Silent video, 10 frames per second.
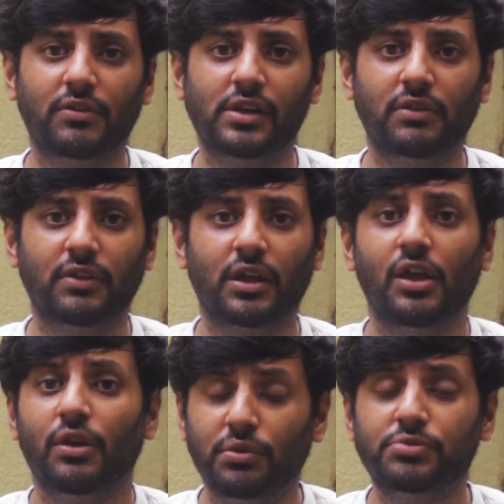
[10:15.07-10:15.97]
that we were
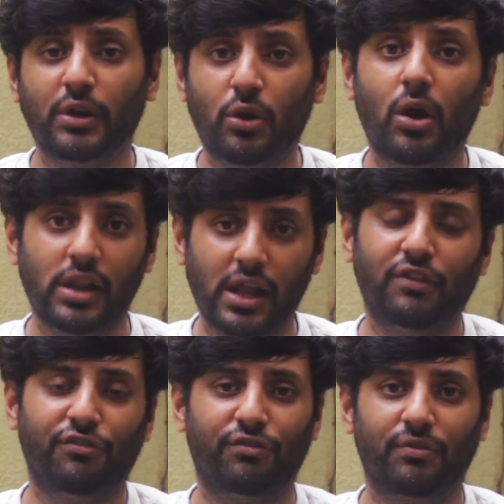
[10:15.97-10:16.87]
living, which we call
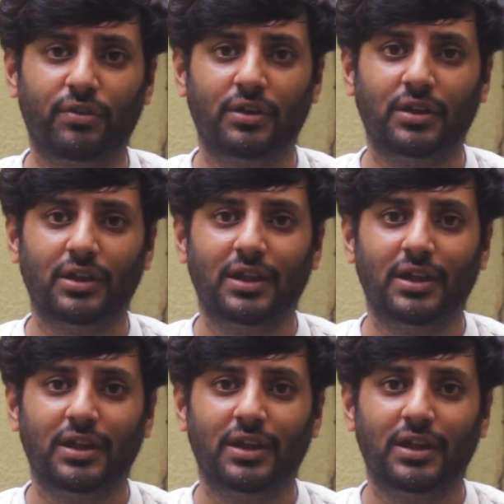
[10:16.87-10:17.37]
life.